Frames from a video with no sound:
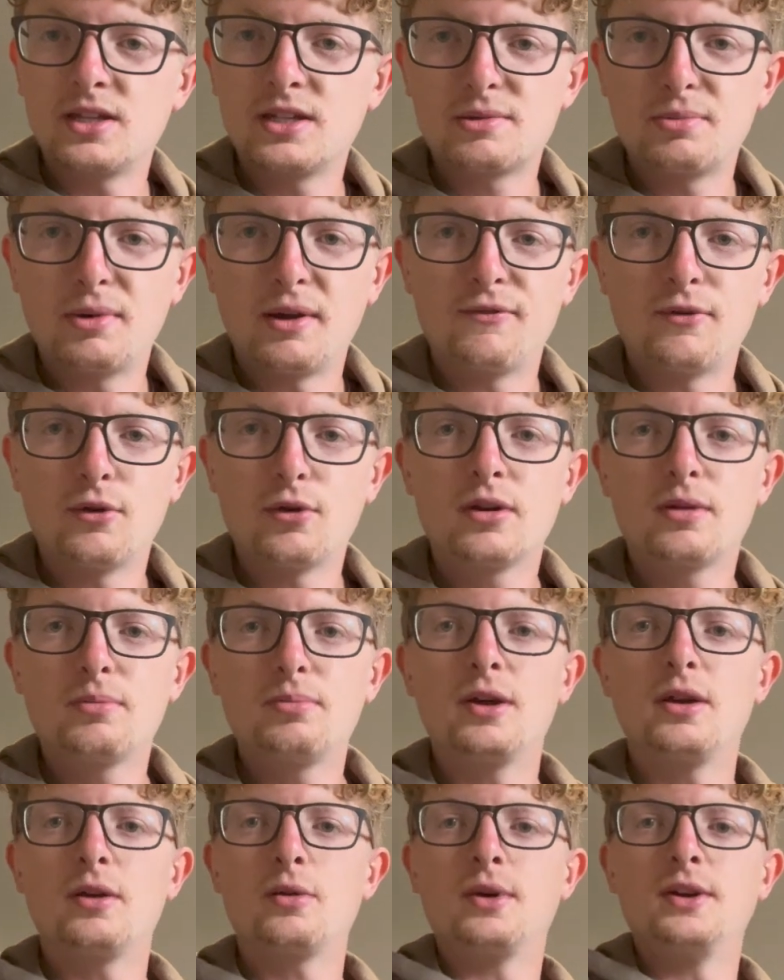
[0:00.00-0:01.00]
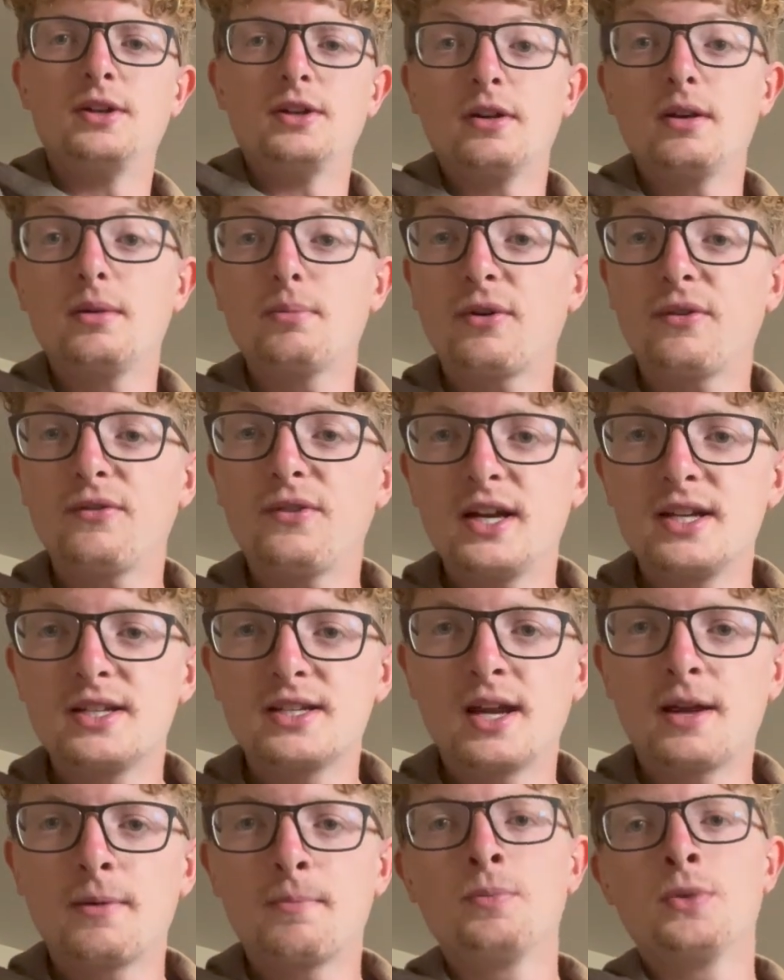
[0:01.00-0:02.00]
before, but when you're
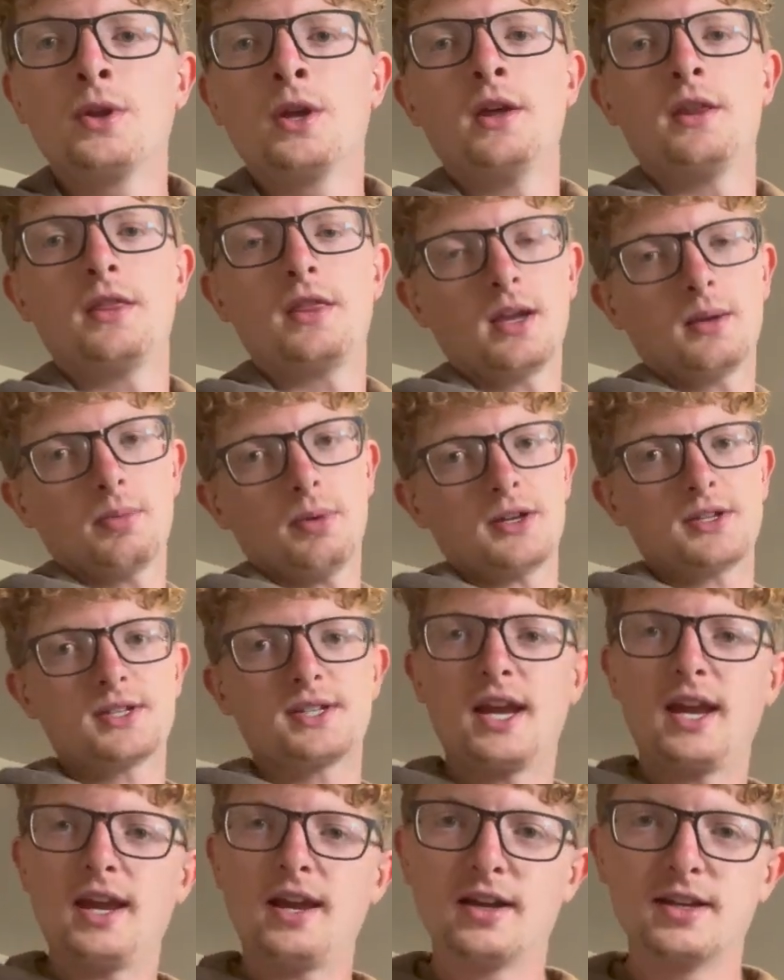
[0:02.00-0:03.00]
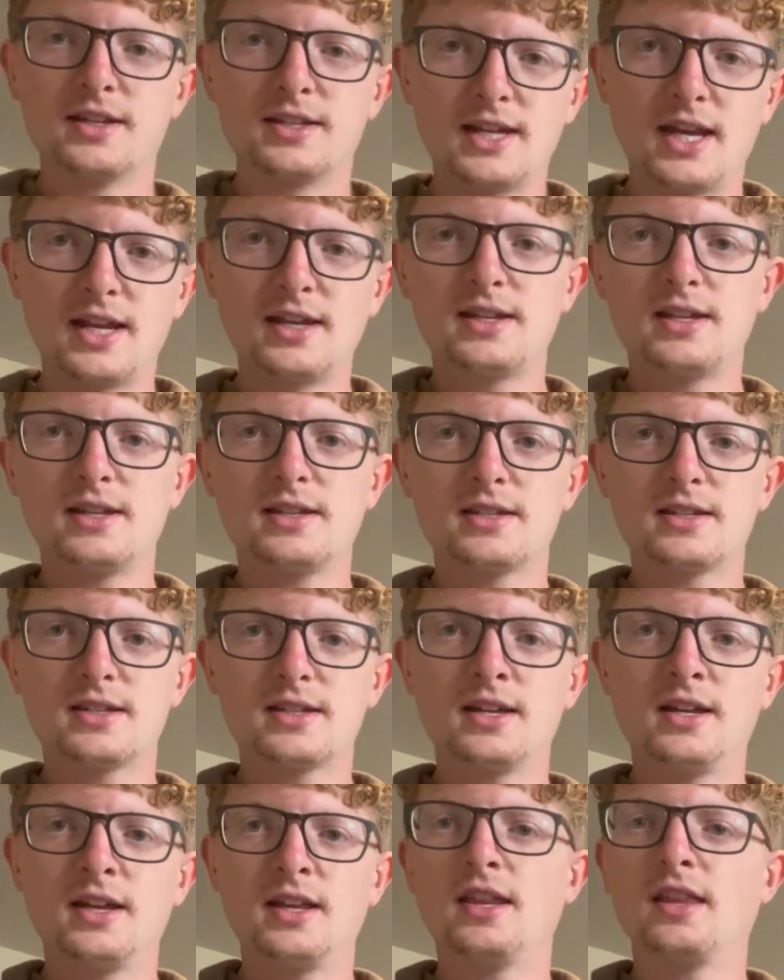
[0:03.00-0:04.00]
improvising, think about saying a
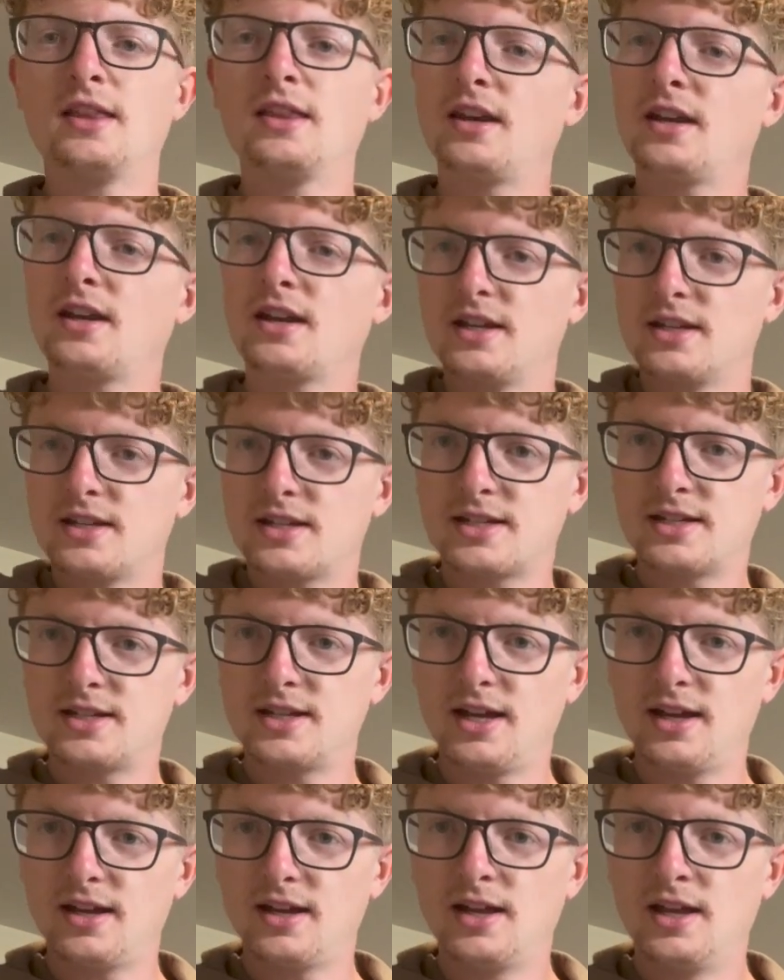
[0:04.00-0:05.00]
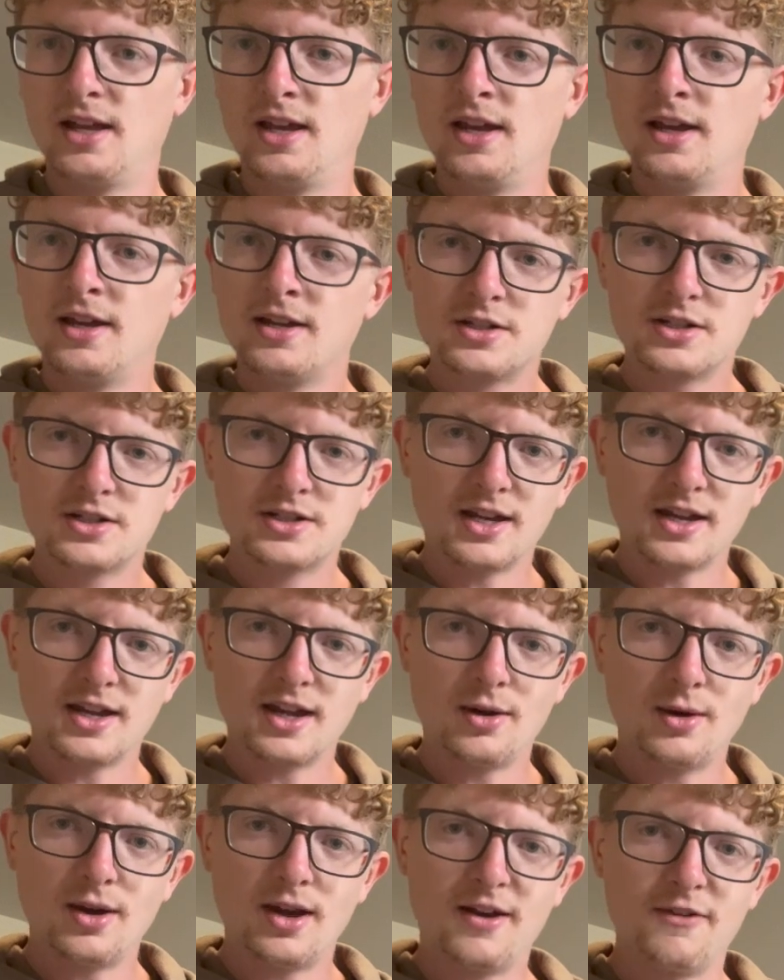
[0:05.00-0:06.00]
sentence and then letting it sit. Just like
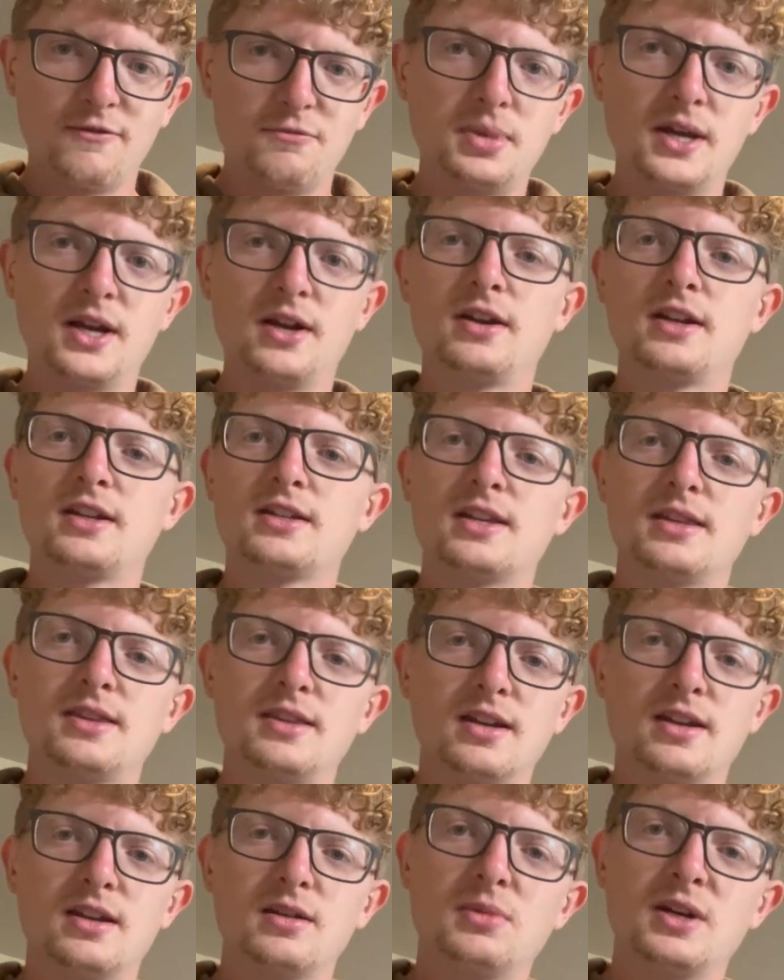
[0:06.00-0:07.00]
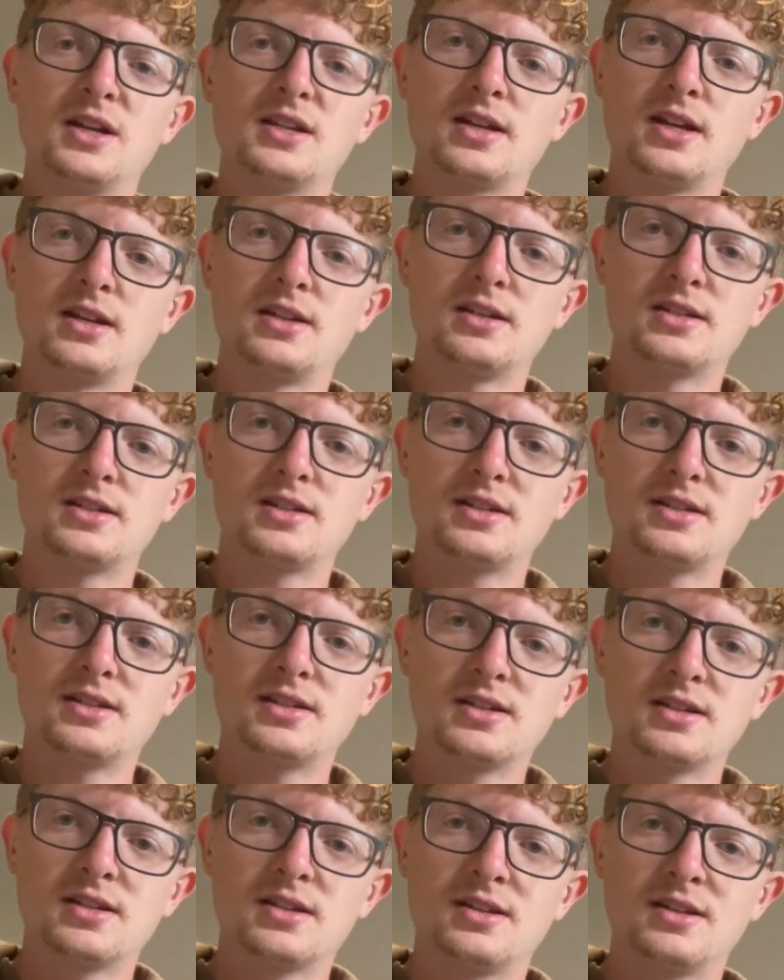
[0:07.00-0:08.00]
how I have periods at the end of my
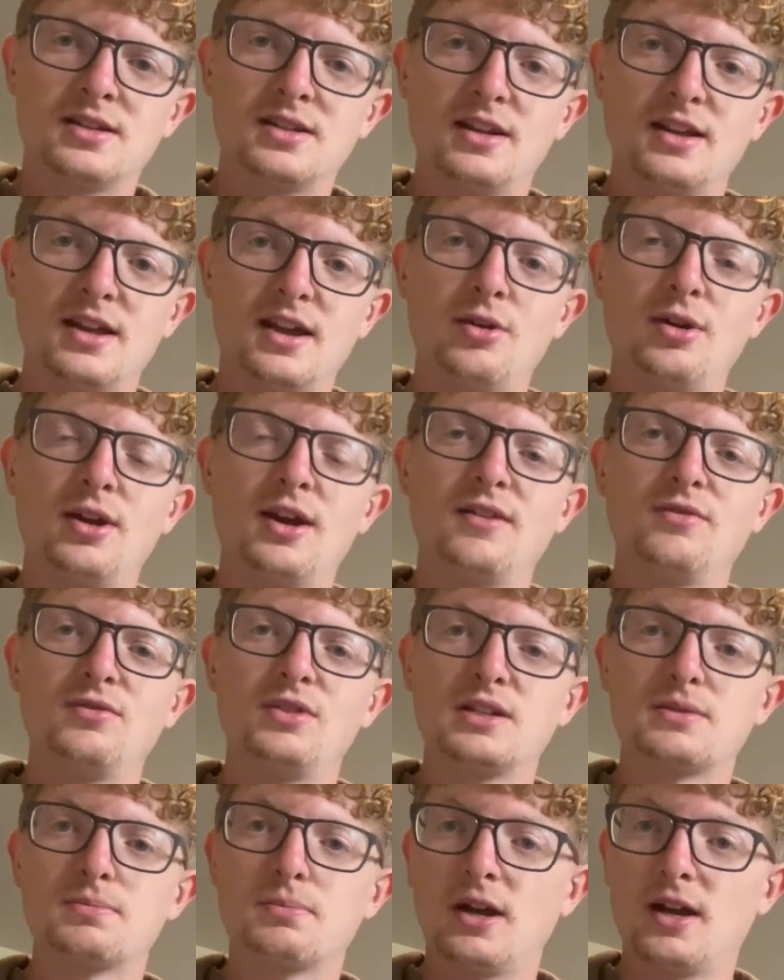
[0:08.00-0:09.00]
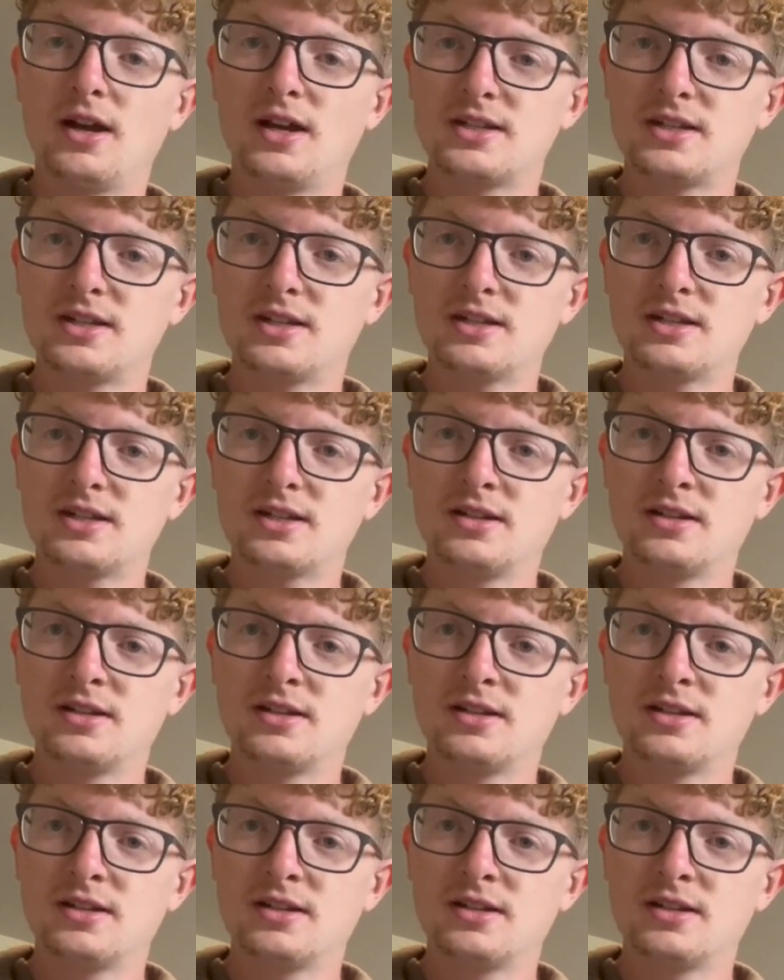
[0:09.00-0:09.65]
sentences and how I have these pauses.